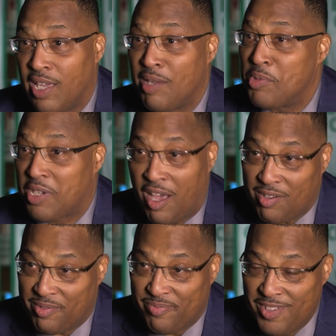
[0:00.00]
take him, he's
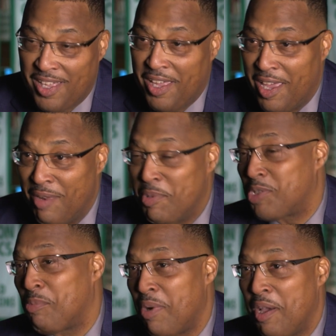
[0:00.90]
colored. And
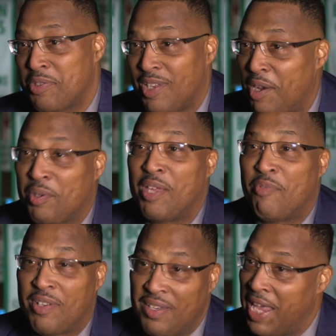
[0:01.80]
Mr. Brown said, I don't give
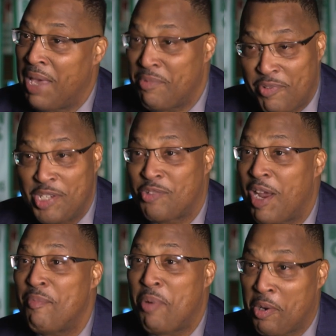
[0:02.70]
a damn if he
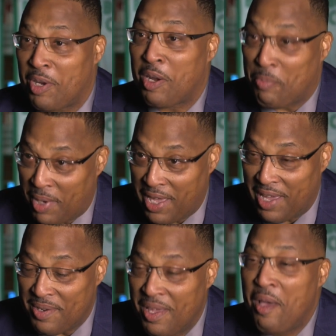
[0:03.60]
strike poked out of
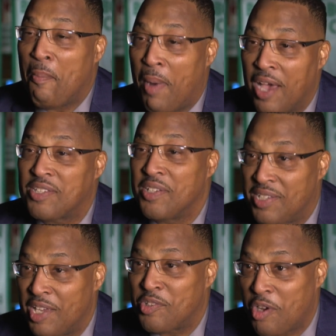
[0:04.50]
plaid. Boston
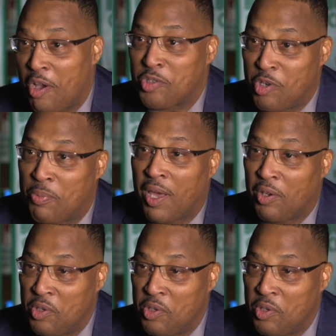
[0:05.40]
takes Charles Cooper out of